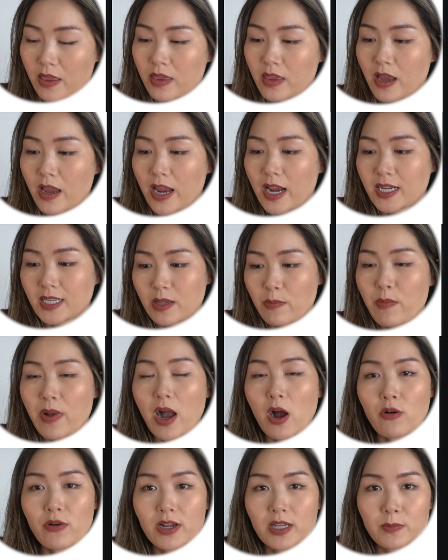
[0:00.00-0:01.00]
The
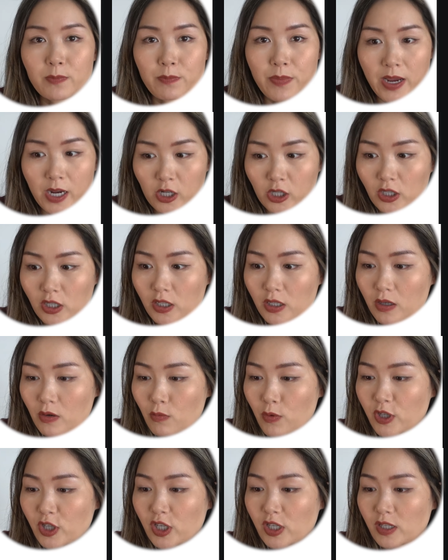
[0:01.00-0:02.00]
XML is bigger,
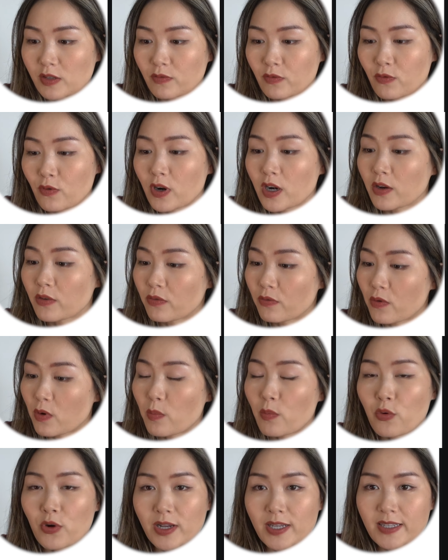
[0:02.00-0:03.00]
which is
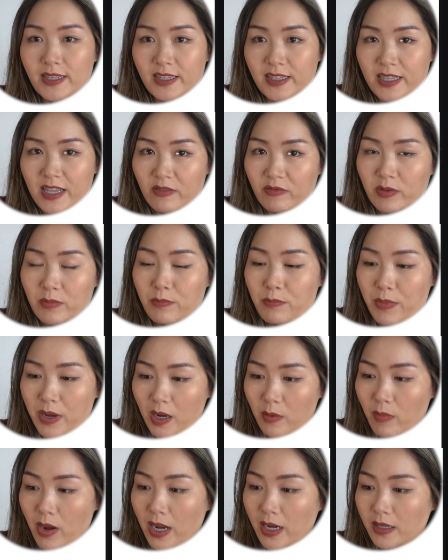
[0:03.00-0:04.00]
44.7
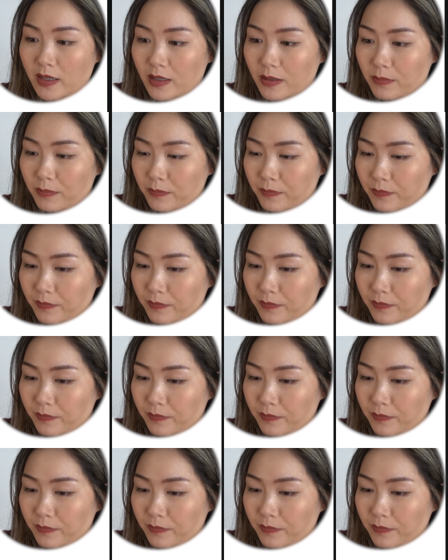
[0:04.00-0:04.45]
megabyte.